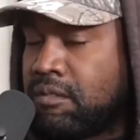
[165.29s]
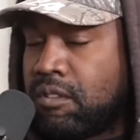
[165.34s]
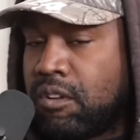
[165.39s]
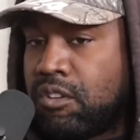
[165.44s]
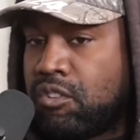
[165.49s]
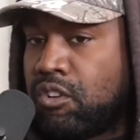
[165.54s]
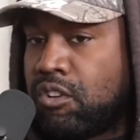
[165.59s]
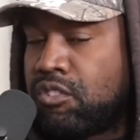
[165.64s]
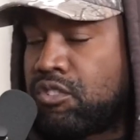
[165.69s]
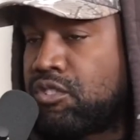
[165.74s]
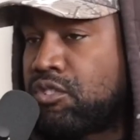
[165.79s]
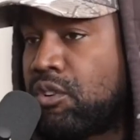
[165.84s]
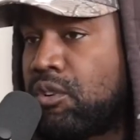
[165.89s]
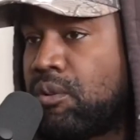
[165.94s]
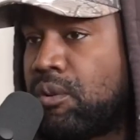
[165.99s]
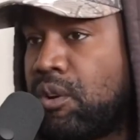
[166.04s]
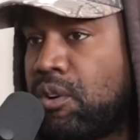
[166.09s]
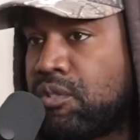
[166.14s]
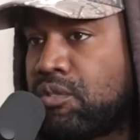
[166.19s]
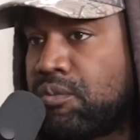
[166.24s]

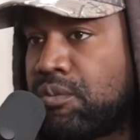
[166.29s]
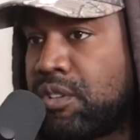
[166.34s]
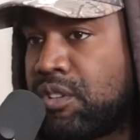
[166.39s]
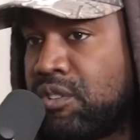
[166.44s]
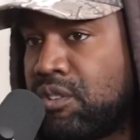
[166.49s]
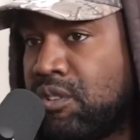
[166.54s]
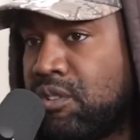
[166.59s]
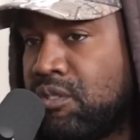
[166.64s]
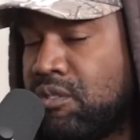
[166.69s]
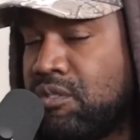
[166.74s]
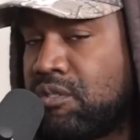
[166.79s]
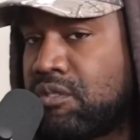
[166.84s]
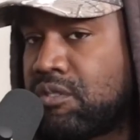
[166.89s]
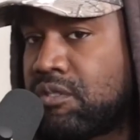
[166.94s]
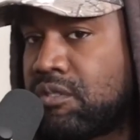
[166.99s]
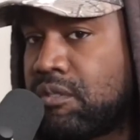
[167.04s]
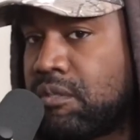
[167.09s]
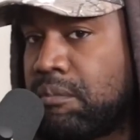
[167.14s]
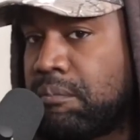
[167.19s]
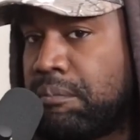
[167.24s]
Soros would
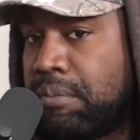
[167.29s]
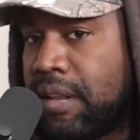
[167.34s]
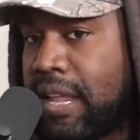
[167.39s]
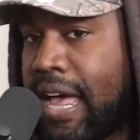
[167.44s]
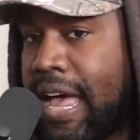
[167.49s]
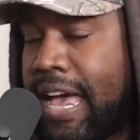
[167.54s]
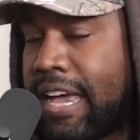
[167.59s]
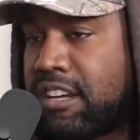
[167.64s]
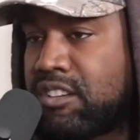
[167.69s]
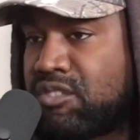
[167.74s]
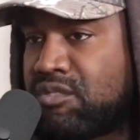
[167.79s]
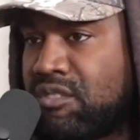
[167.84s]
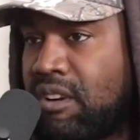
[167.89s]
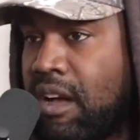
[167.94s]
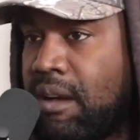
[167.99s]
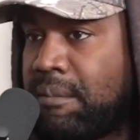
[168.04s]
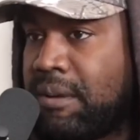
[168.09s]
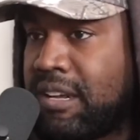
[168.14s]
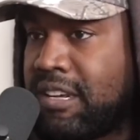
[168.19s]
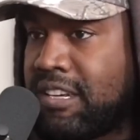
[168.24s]
use Black
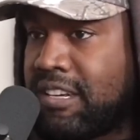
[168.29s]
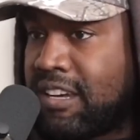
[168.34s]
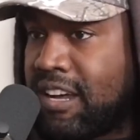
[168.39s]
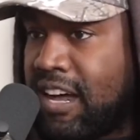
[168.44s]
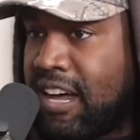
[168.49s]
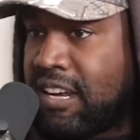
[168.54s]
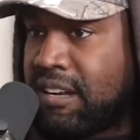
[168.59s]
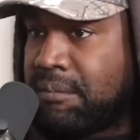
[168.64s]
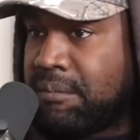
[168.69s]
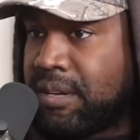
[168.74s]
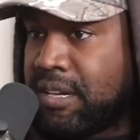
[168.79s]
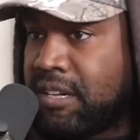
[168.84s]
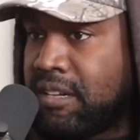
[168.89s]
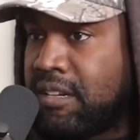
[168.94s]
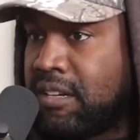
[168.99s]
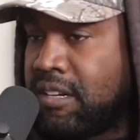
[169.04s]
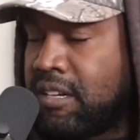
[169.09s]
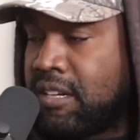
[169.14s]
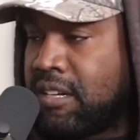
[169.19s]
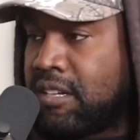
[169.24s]
trauma
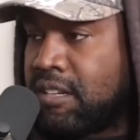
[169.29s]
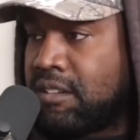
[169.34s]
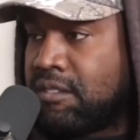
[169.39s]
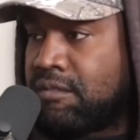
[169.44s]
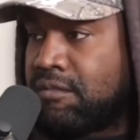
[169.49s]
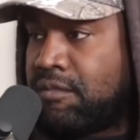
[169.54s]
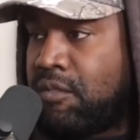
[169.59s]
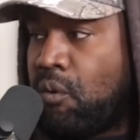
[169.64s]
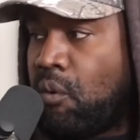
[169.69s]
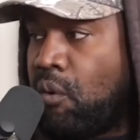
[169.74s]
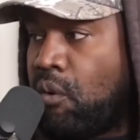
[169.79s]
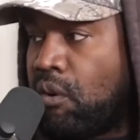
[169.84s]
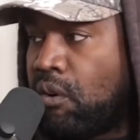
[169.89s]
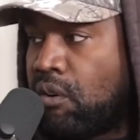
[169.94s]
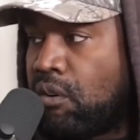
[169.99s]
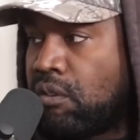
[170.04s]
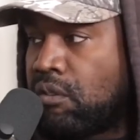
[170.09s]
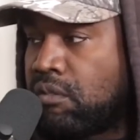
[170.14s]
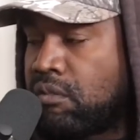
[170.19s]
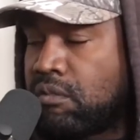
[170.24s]
economy
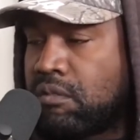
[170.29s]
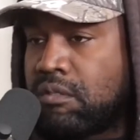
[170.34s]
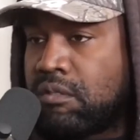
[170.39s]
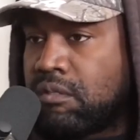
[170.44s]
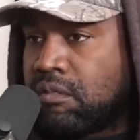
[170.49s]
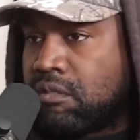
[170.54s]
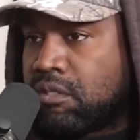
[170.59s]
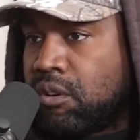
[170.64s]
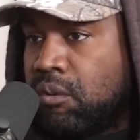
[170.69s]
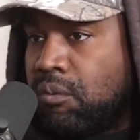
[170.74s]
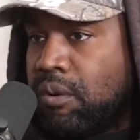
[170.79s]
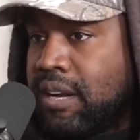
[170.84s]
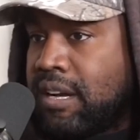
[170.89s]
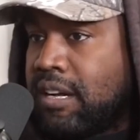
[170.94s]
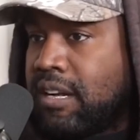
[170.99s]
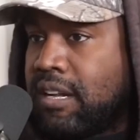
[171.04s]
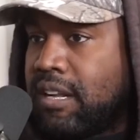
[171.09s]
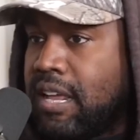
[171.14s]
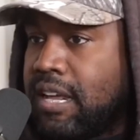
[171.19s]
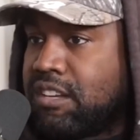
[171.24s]
to win
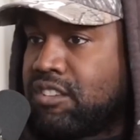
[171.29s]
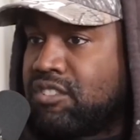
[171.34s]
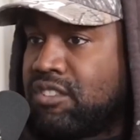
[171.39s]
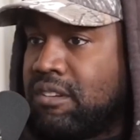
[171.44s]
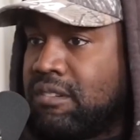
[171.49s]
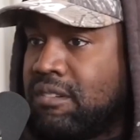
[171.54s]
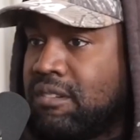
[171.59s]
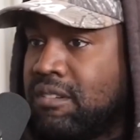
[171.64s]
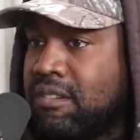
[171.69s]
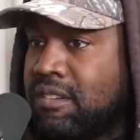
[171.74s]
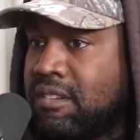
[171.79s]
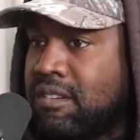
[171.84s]
an election.